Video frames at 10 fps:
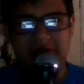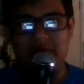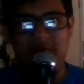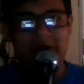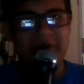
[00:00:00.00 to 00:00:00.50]

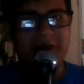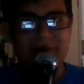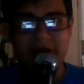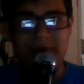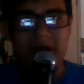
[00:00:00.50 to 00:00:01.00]
one of the
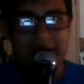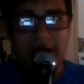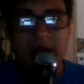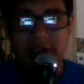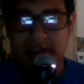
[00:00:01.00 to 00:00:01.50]
Men in Black
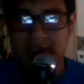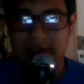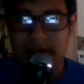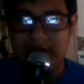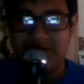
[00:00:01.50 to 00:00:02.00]

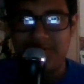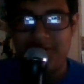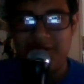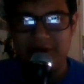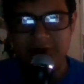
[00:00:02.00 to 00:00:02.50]
agents needs a
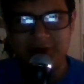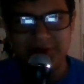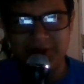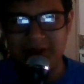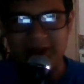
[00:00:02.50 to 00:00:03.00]
partner or
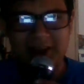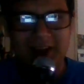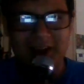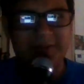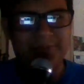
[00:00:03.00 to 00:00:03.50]
something like
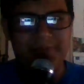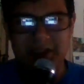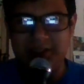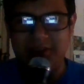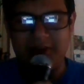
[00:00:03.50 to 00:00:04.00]
that,
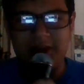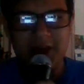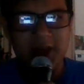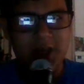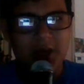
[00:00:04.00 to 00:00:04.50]
basically.
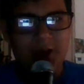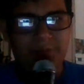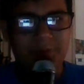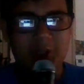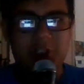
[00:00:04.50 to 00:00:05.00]

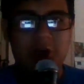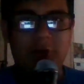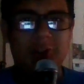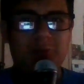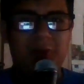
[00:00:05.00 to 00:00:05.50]
The
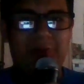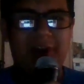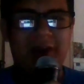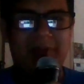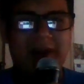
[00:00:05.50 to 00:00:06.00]
jokes were
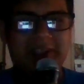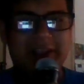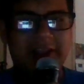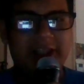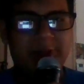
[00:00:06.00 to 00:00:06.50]
pretty
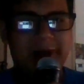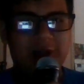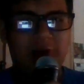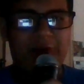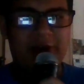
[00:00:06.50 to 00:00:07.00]
amazing. The
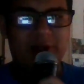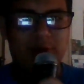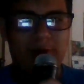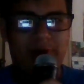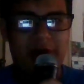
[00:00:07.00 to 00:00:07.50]
special effects
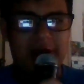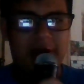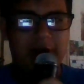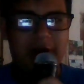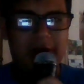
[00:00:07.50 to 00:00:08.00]
were pretty
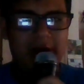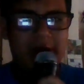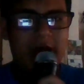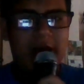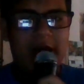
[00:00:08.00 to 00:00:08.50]
good.
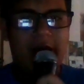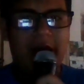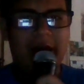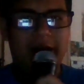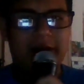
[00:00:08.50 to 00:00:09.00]

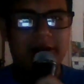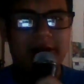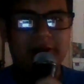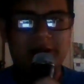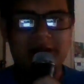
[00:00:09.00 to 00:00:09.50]

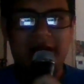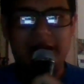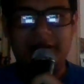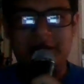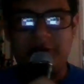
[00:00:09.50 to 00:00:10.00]
And the
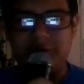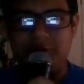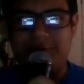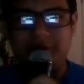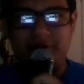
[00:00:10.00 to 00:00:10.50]
alien creature
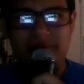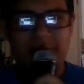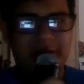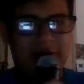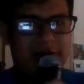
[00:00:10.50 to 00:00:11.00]
effects were
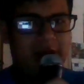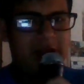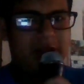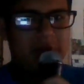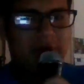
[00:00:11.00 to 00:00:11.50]
pretty good. They
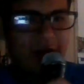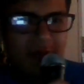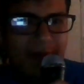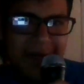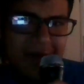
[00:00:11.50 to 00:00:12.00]
do kind of
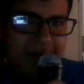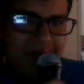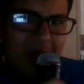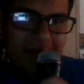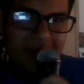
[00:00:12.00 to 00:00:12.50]
remind me a
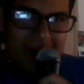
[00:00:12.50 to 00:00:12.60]
bit of a